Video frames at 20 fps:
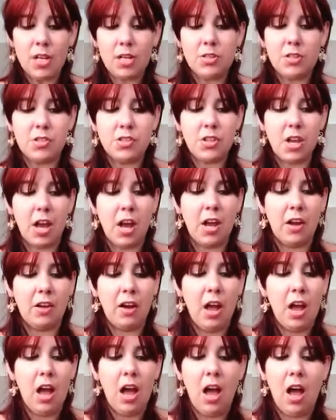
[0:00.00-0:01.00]
So,
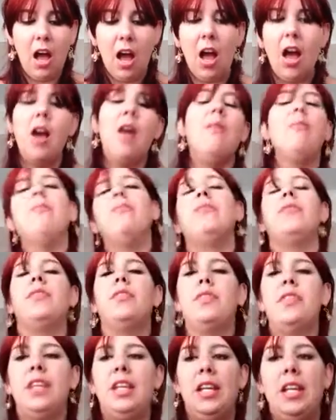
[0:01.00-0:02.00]

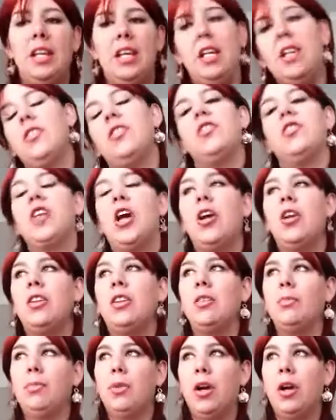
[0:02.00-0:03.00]
the
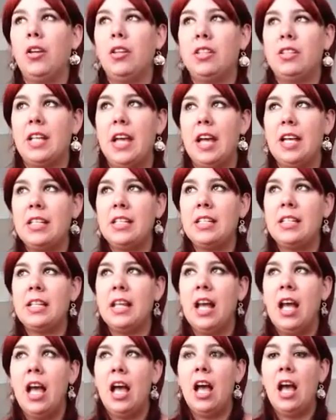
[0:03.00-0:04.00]
total process...
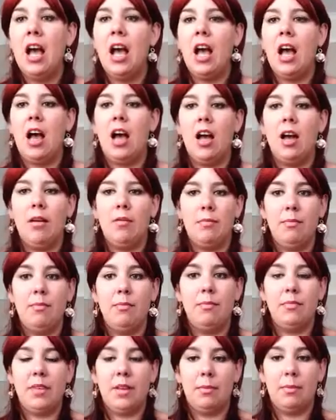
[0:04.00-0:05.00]

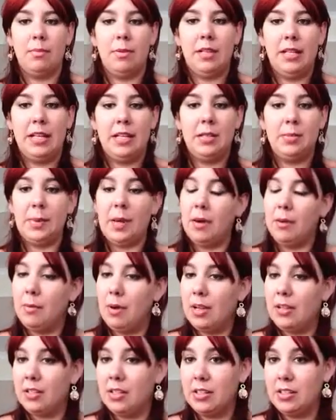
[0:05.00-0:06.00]
now please bear in
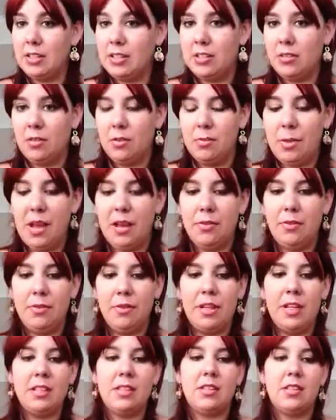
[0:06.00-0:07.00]
mind I did not pay for
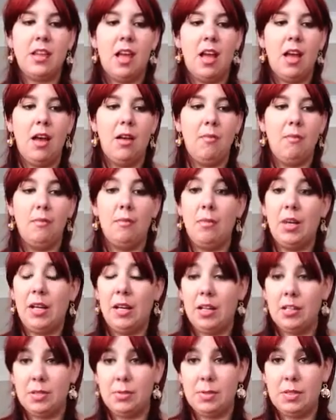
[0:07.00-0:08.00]
this, my
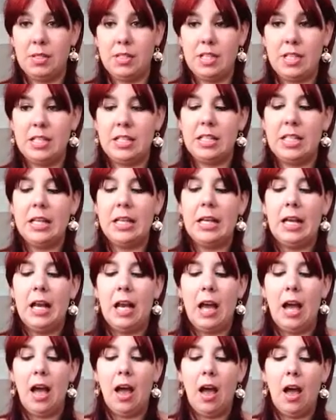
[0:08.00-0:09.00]
husband did.
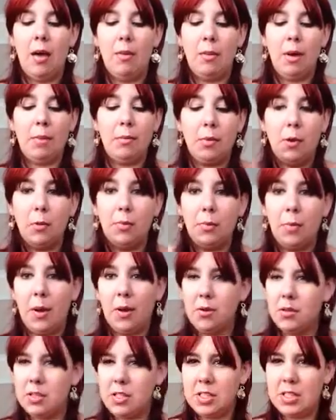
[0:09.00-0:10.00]
I'm not
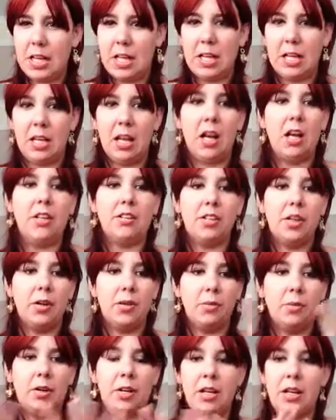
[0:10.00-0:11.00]
boasting, I
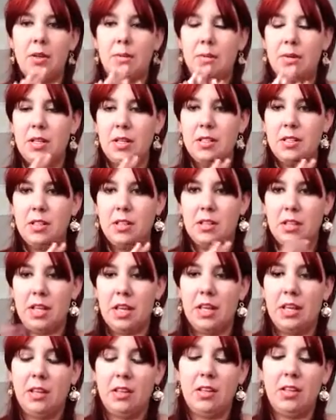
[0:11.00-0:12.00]
don't want anybody to
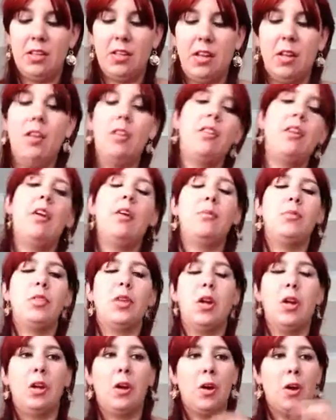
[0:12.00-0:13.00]
think, you know, that I'm
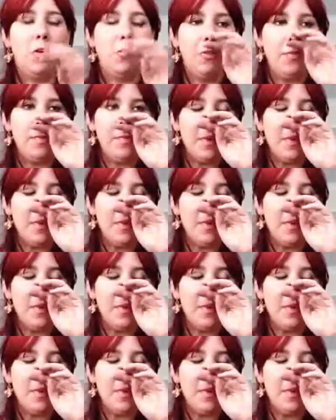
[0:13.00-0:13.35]
showing off,